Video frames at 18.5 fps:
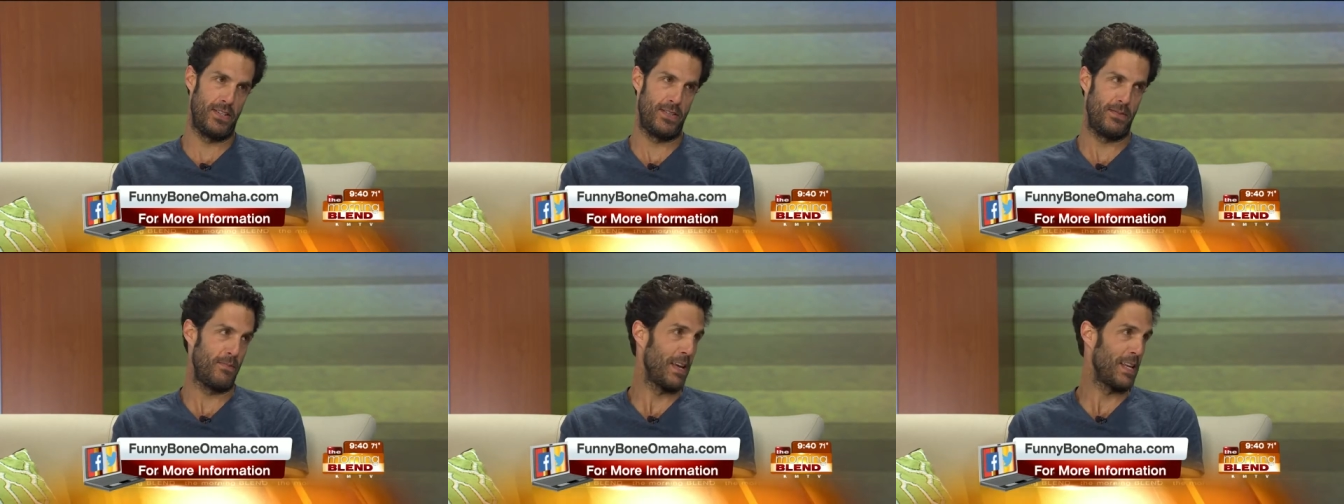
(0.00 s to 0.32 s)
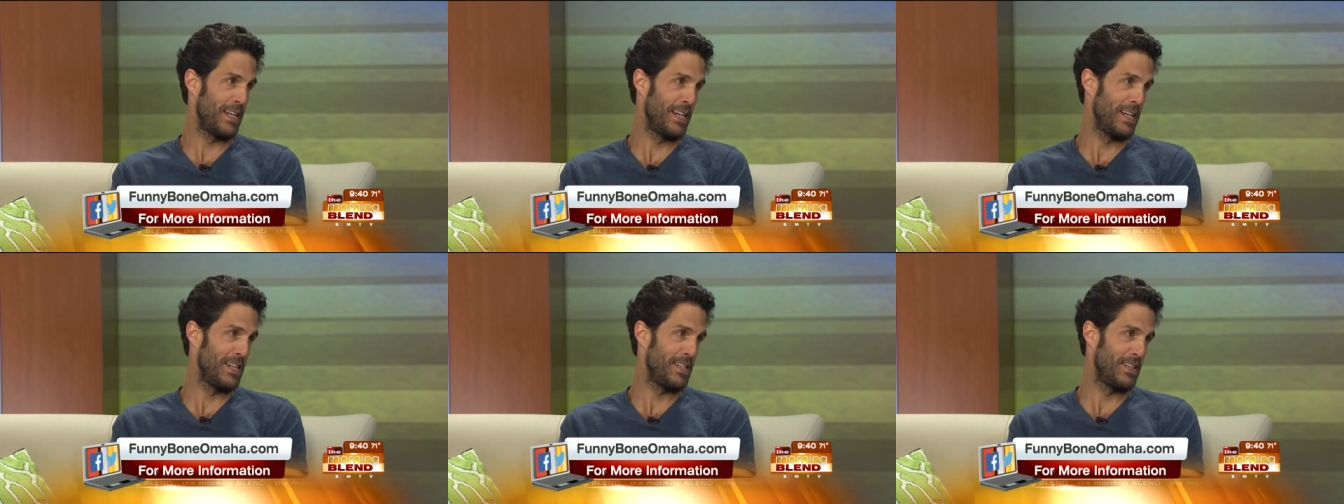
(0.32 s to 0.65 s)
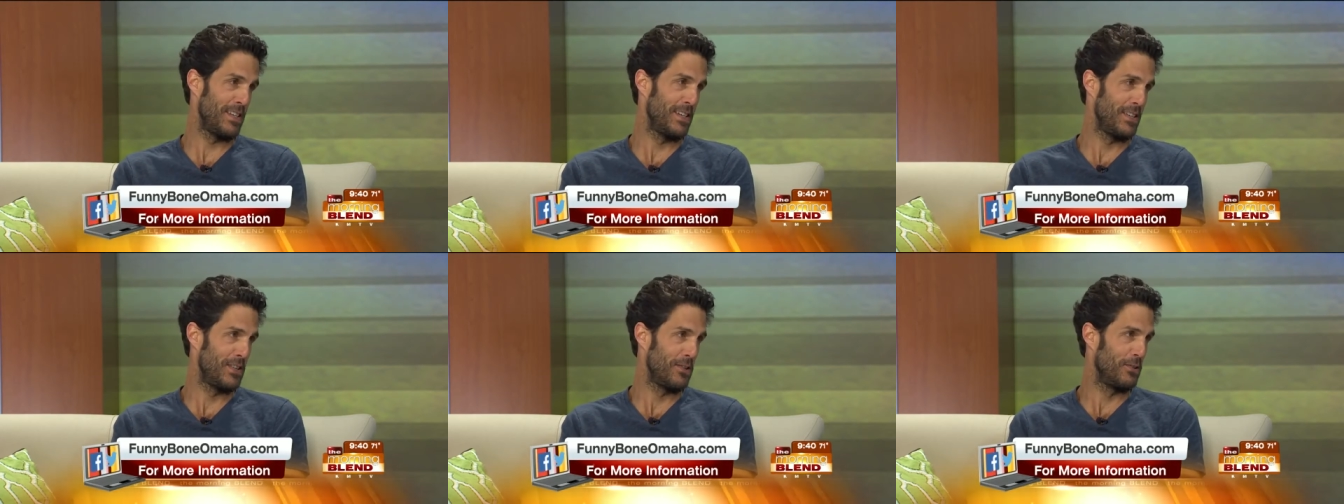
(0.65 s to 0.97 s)
made it
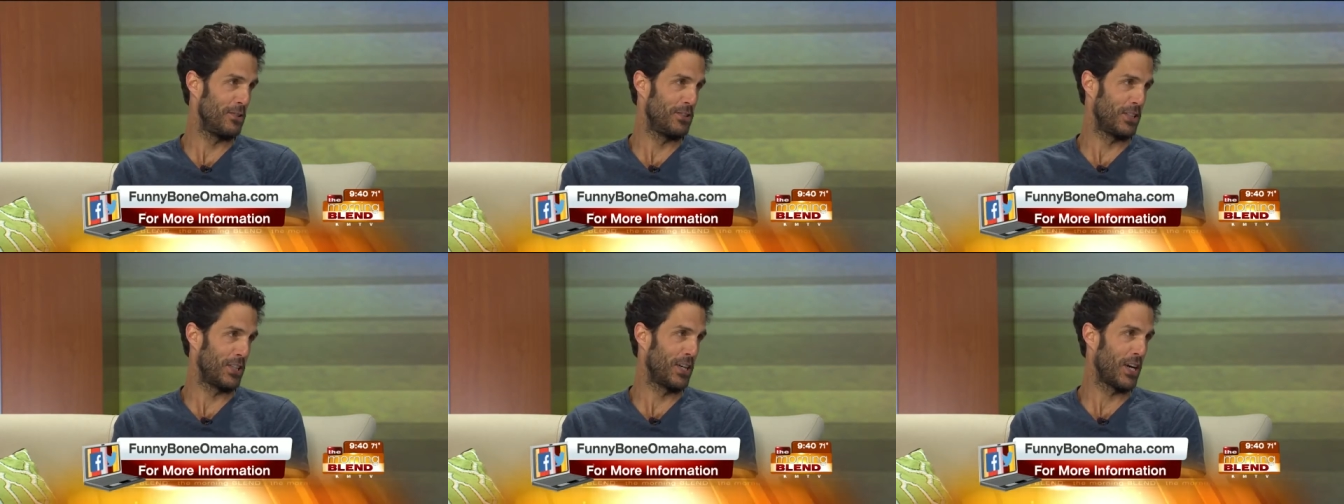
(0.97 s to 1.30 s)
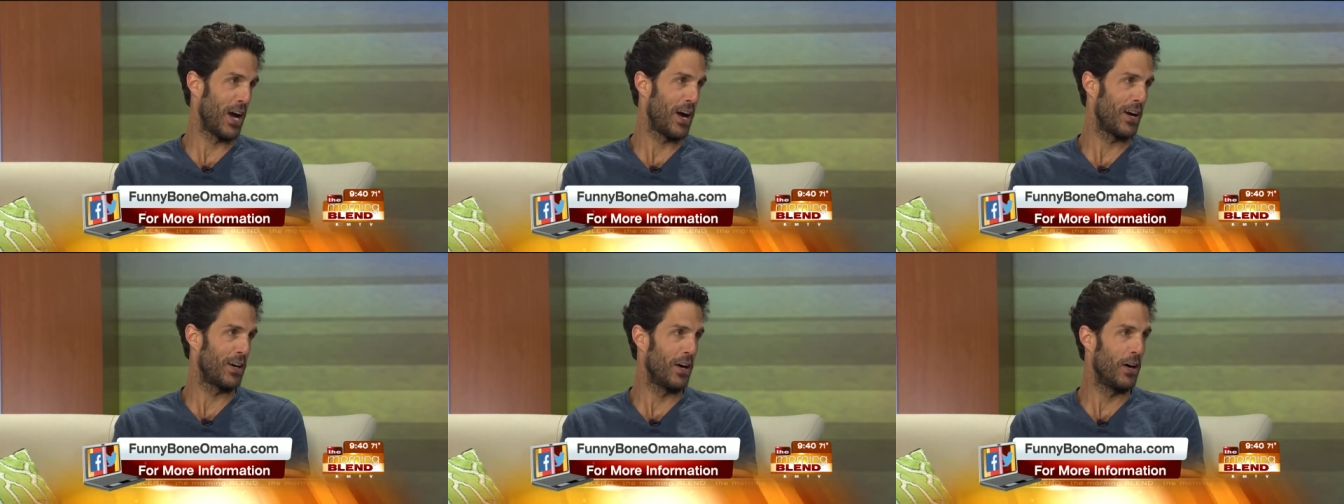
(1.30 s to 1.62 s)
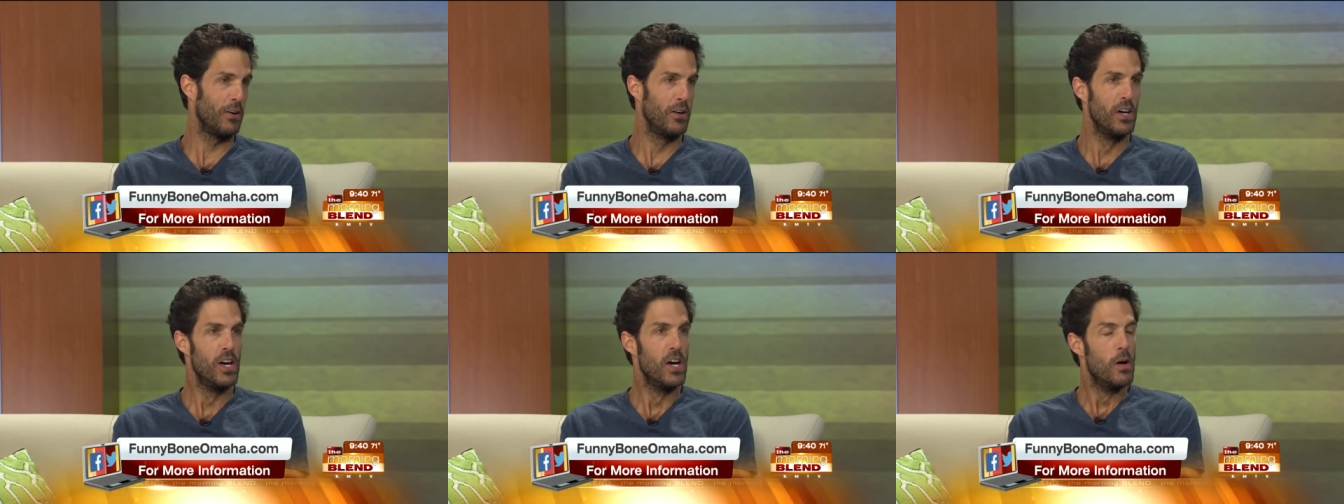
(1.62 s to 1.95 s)
easy to do in Chicago. Uh
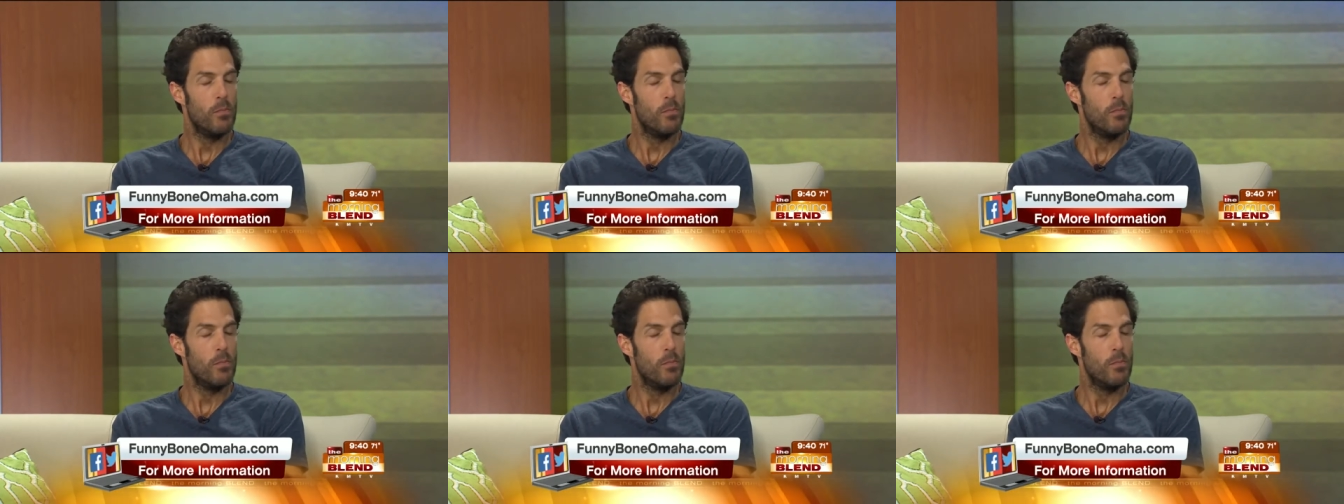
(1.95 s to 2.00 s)
-huh.